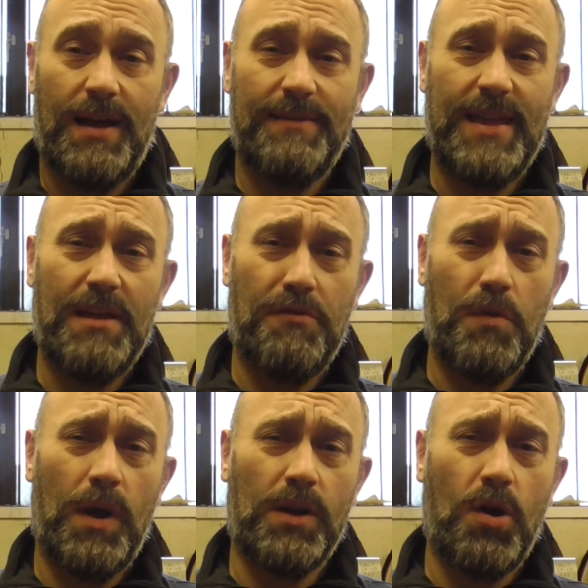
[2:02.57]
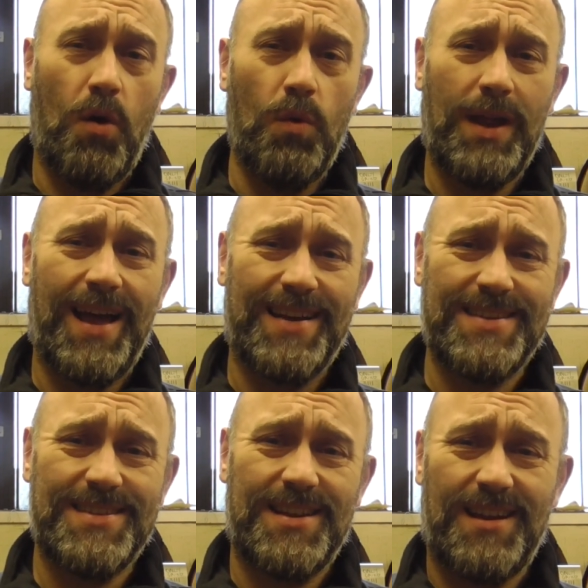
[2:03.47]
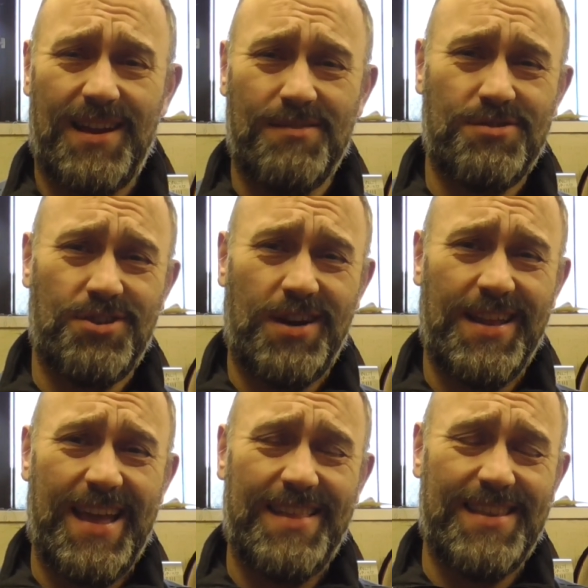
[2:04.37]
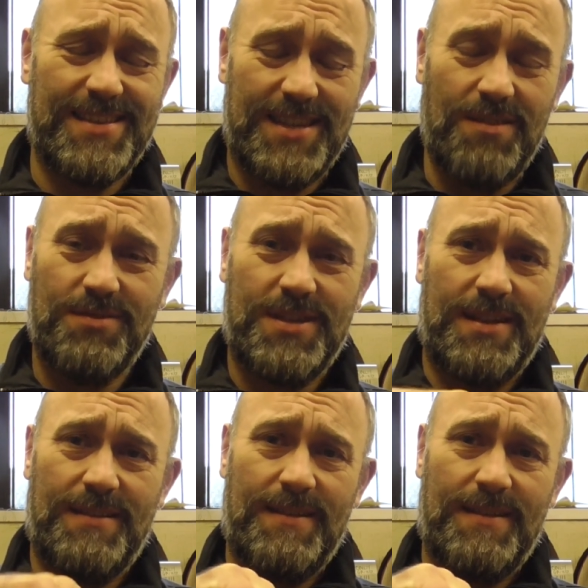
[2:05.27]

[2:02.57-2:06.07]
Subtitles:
I think if you had cold hands and you're trying to get this out,